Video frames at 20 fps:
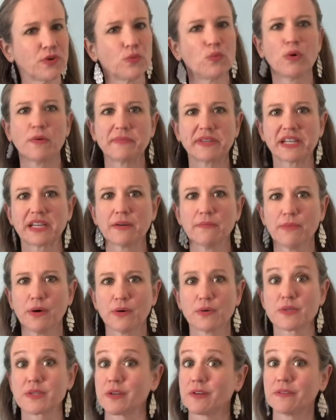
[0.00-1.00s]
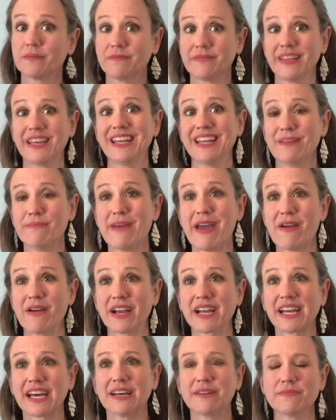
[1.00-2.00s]
woman composer in
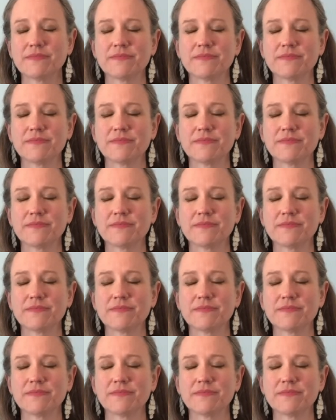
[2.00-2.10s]
America.